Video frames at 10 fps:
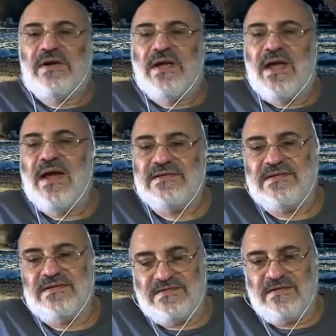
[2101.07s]
has
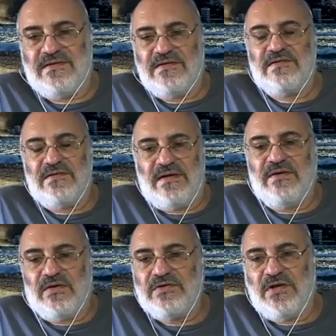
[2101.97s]
this
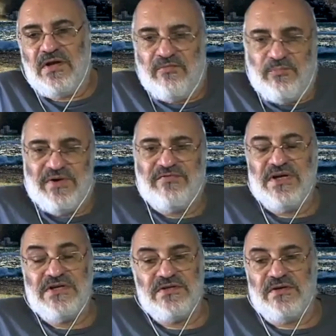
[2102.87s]
notion of
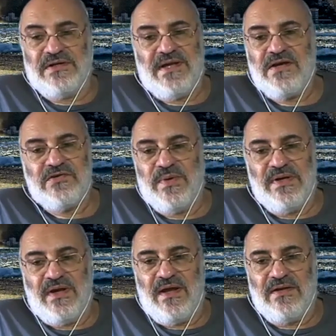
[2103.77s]
preferential attachment
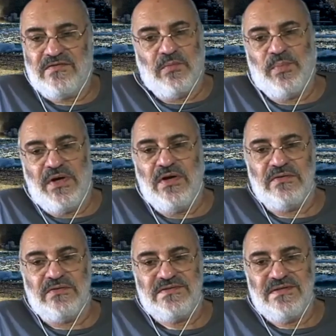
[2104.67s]
and
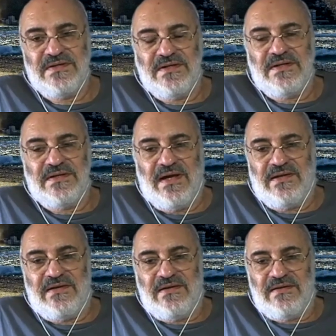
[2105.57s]
supernodes, that
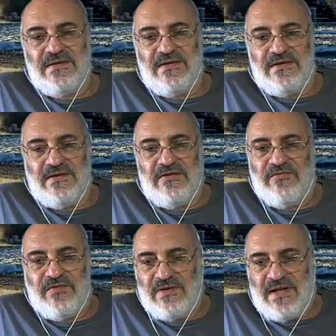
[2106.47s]

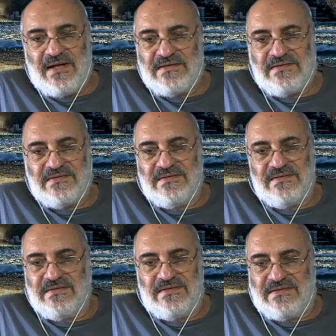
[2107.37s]
if you let
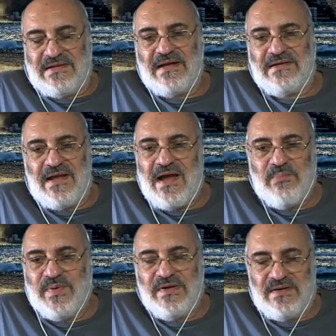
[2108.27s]
that
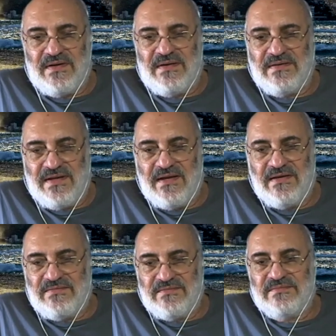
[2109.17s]
happen,
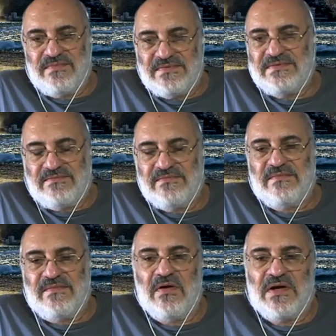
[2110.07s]
they
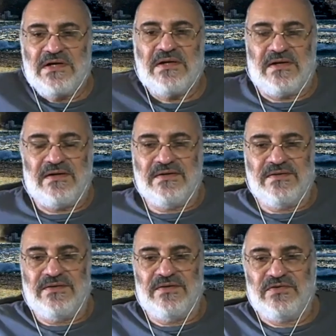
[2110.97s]
occur.
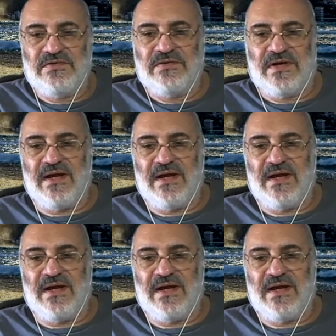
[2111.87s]
You do get